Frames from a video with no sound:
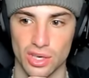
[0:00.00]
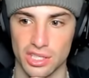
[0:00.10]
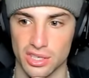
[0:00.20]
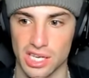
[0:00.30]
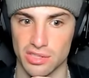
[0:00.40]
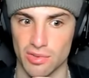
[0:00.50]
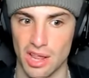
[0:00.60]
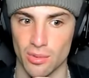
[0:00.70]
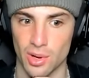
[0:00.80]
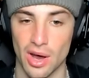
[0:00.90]
Glacial Lance
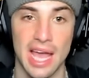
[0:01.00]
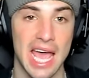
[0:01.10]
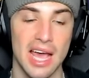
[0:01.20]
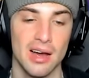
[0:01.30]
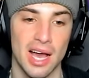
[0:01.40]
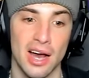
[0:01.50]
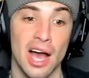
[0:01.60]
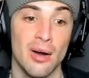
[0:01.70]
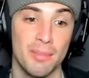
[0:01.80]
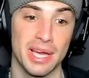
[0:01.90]
rather well. A, he a
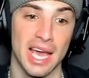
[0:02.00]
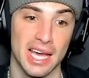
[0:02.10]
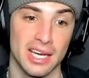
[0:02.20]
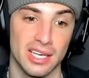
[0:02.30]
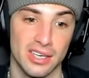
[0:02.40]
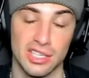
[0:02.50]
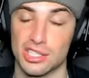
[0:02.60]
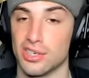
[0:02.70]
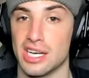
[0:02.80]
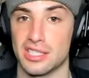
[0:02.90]
helping hand
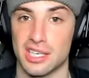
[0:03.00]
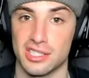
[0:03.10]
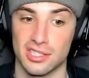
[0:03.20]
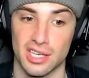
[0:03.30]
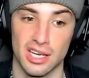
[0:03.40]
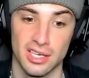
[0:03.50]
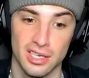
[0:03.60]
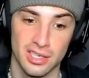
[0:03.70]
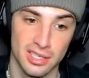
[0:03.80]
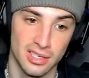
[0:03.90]
Glacial Lance, I should say.
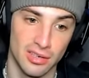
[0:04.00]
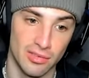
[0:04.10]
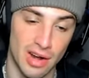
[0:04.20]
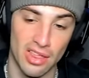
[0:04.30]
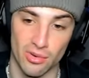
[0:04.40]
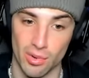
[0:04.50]
Rather